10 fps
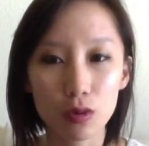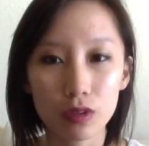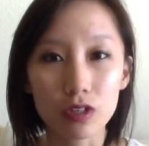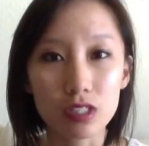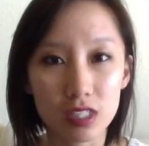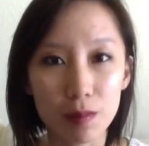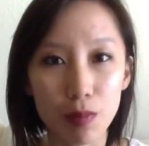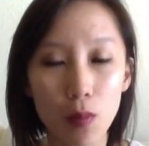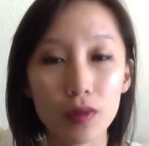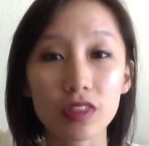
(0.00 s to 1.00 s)
they're
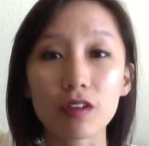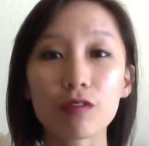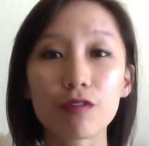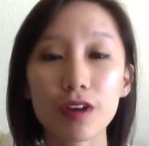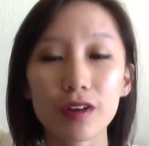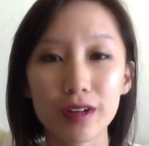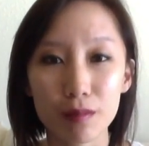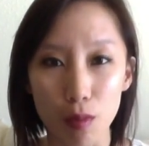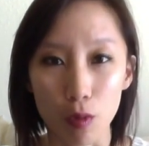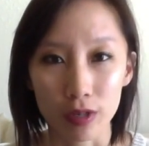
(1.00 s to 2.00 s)
simple, but they're very
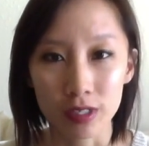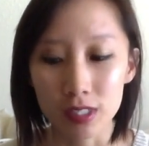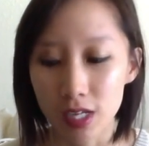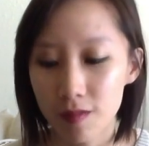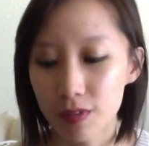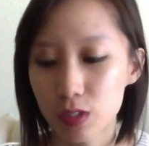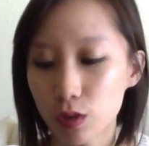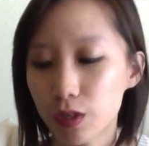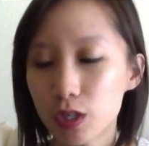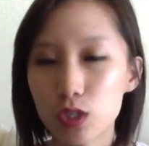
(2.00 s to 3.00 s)
important. So
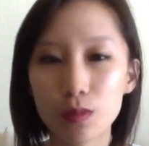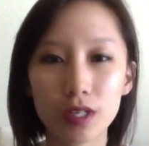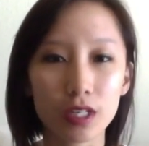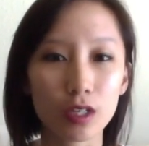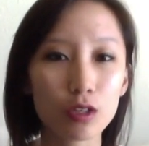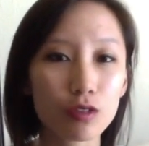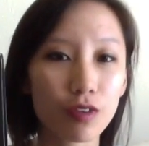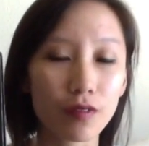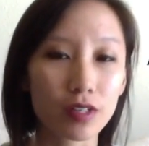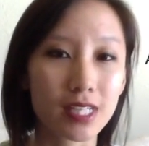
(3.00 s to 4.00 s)
if you could do me a huge
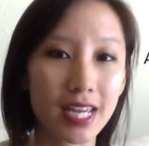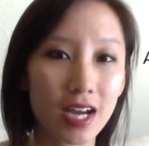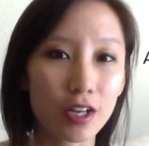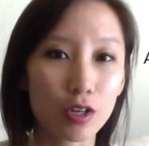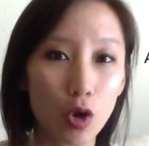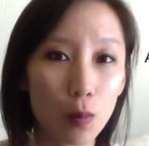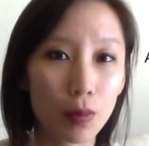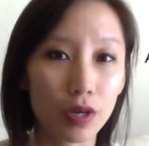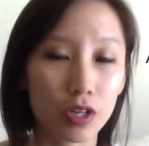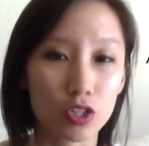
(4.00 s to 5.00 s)
favor, take out a
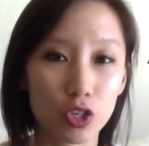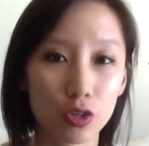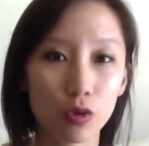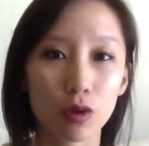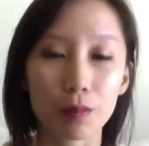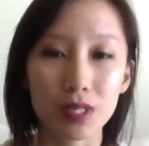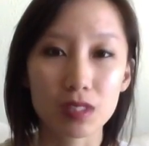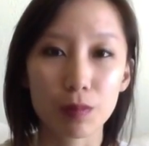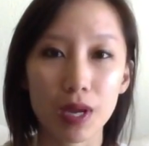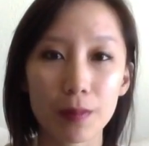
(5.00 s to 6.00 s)
notebook, a journal, or a piece
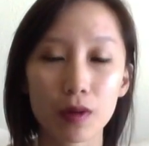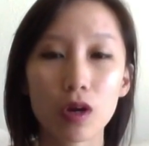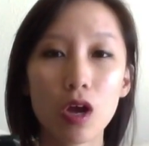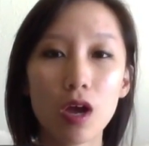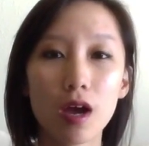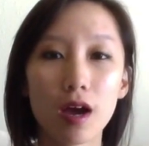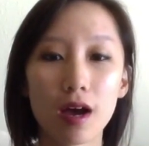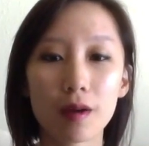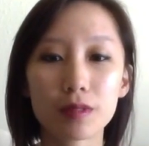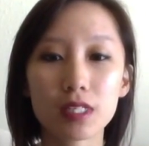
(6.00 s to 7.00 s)
of paper
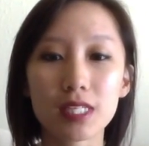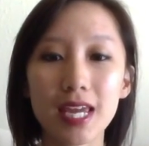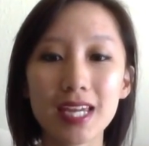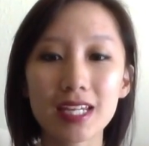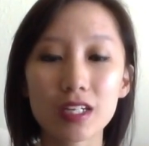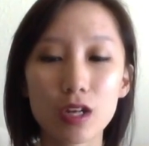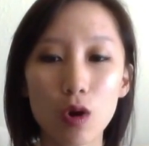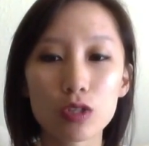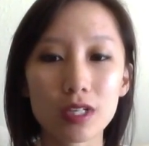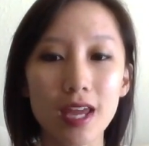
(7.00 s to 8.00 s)
to take
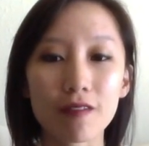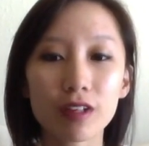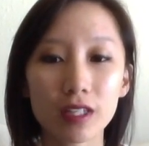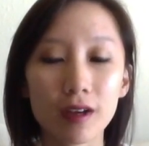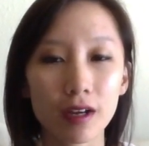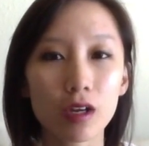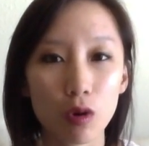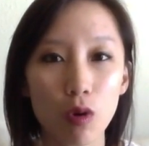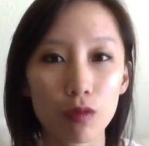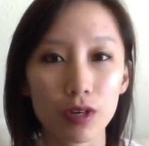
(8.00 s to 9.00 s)
notes on everything I'm going to
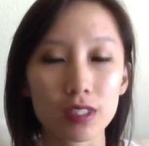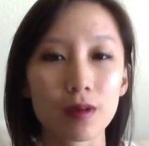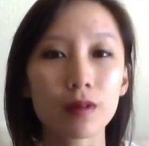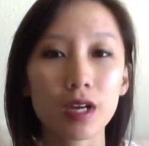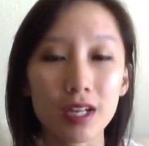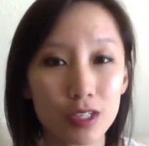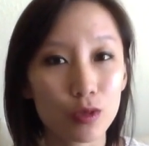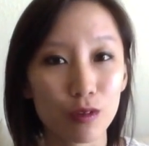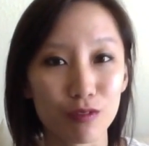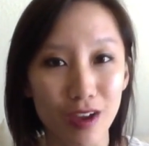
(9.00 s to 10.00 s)
go over, because I'm going to do
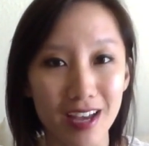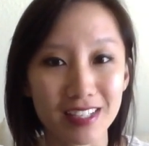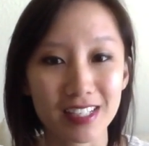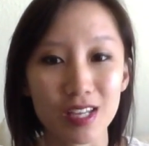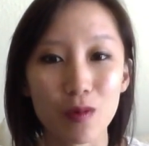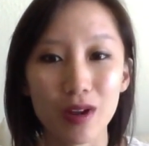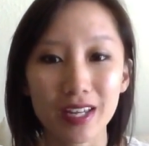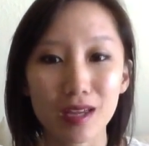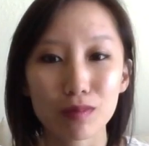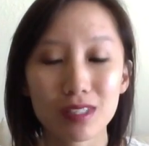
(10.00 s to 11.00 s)
it fast because I want
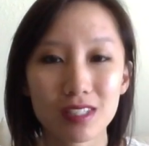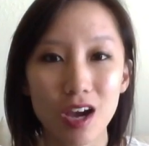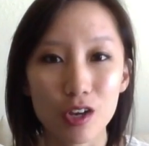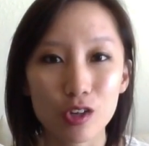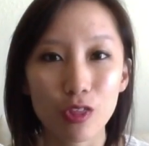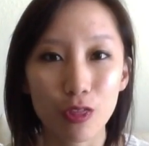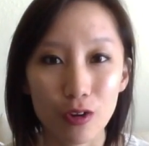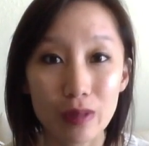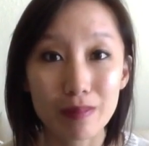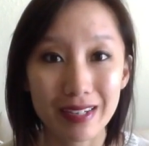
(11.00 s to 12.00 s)
to keep this in under
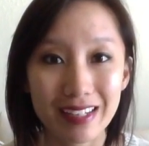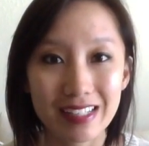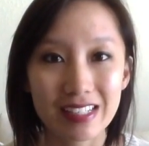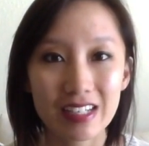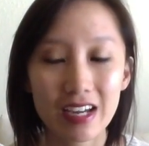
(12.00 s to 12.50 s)
30 minutes